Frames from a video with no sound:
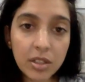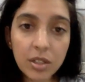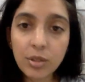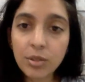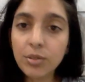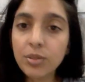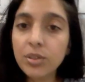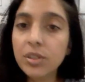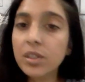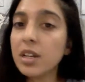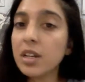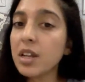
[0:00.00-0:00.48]

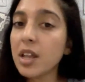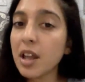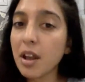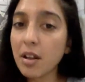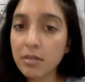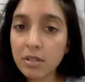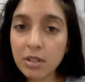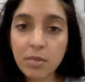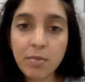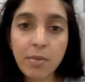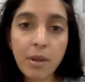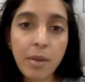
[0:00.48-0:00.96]
to city
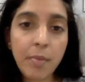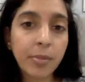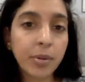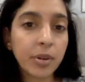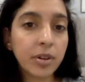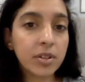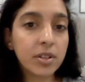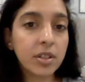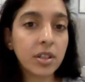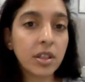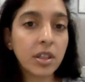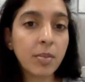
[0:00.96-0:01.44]
council
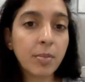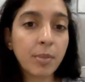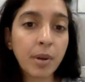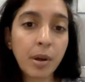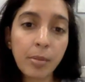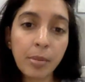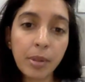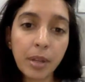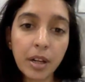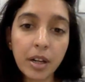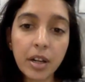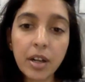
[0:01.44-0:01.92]
members and the
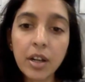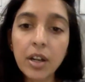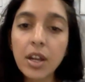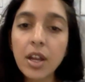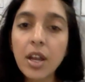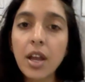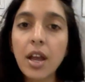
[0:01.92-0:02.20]
public